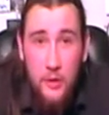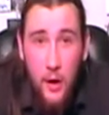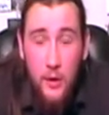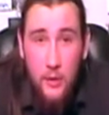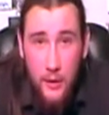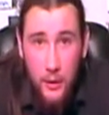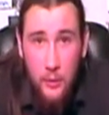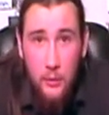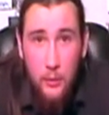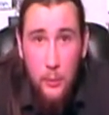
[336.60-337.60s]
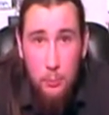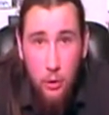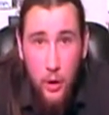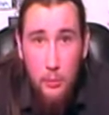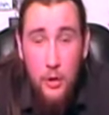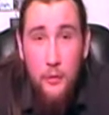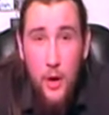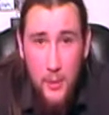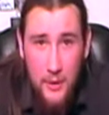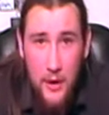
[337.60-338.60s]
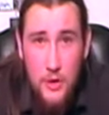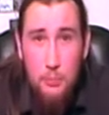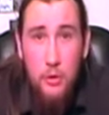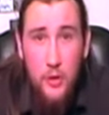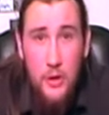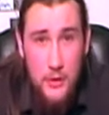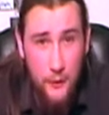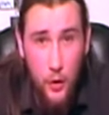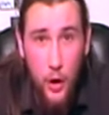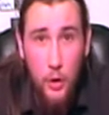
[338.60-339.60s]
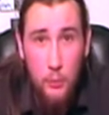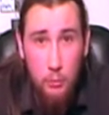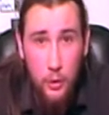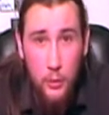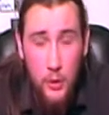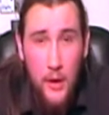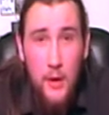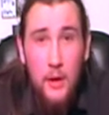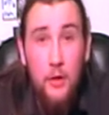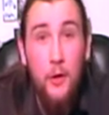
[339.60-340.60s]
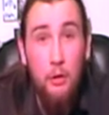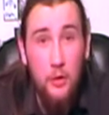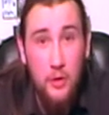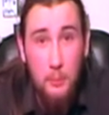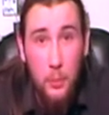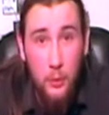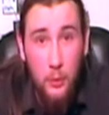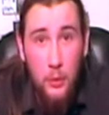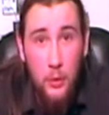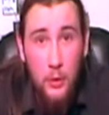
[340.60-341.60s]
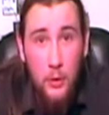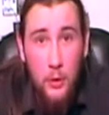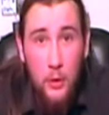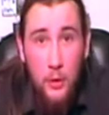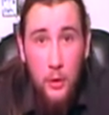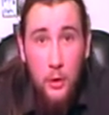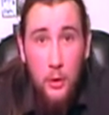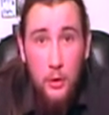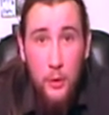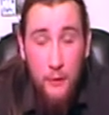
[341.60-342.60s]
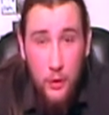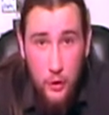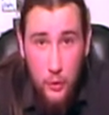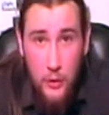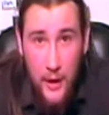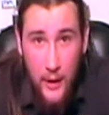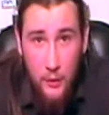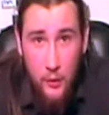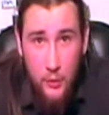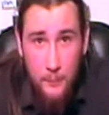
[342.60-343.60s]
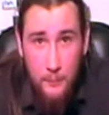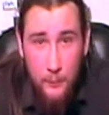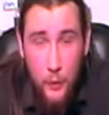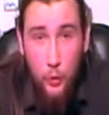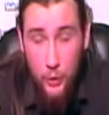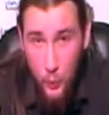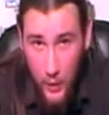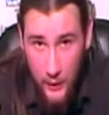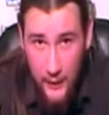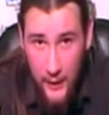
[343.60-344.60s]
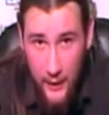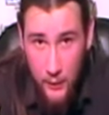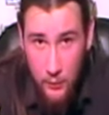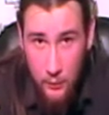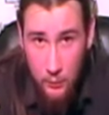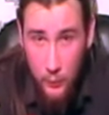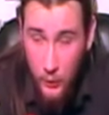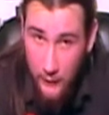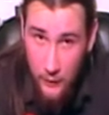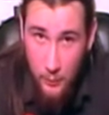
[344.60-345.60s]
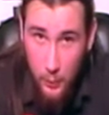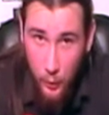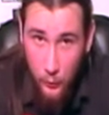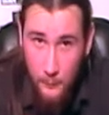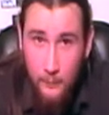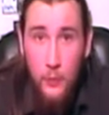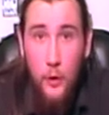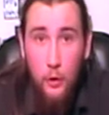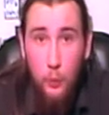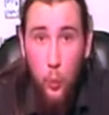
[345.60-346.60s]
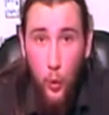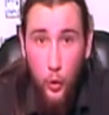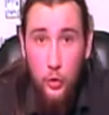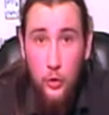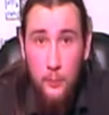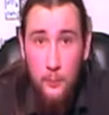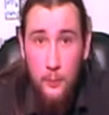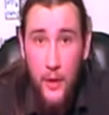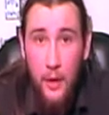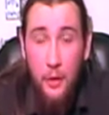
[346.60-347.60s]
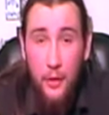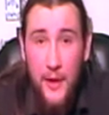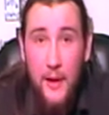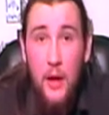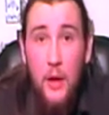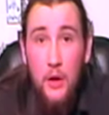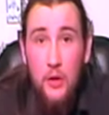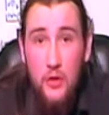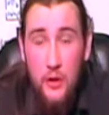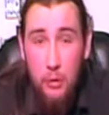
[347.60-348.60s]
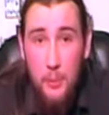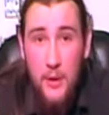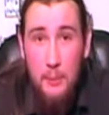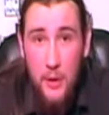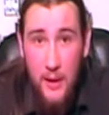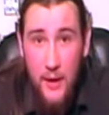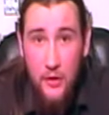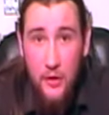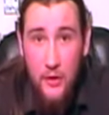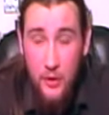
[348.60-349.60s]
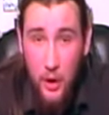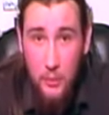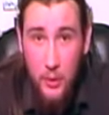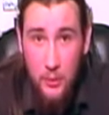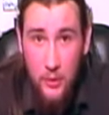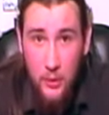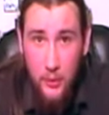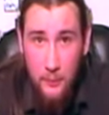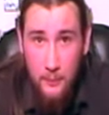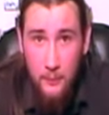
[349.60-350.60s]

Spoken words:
starting the primary fermentation procedure for your homebrew is very simple. You have your 2 cans, or your 1 can, whatever you bought, of wort, that thick, syrupy, molassesy type substance.